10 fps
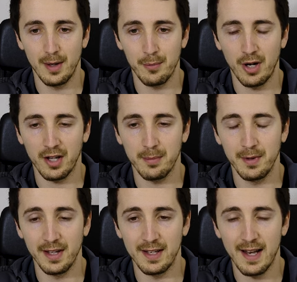
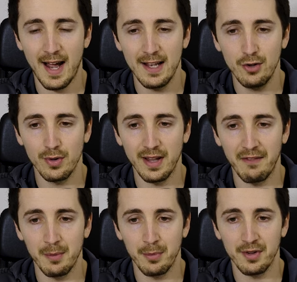Approximately 9 to
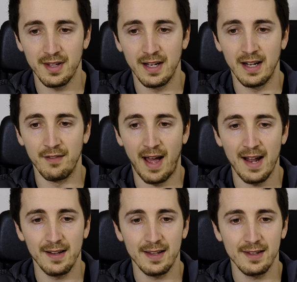11% of
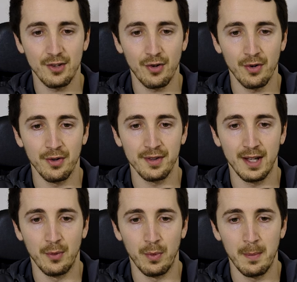adolescent girls
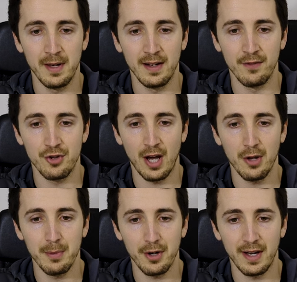and women of
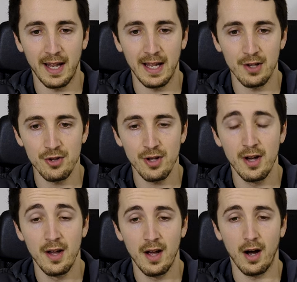childbearing age
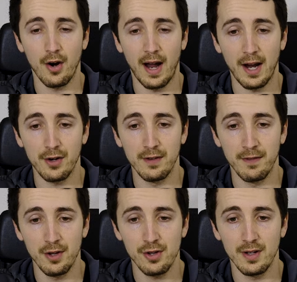are iron
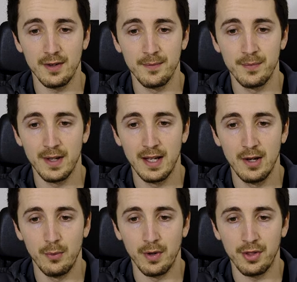deficient,
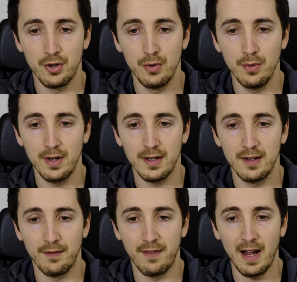with 2
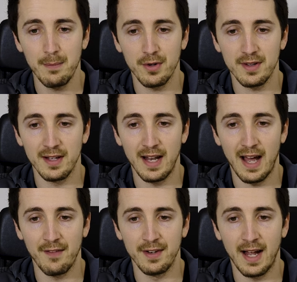to 5%
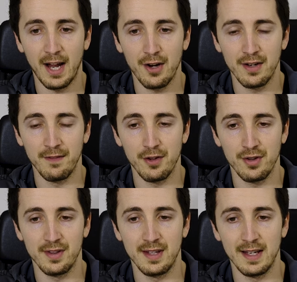have an iron
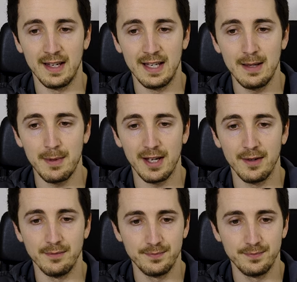deficiency anemia.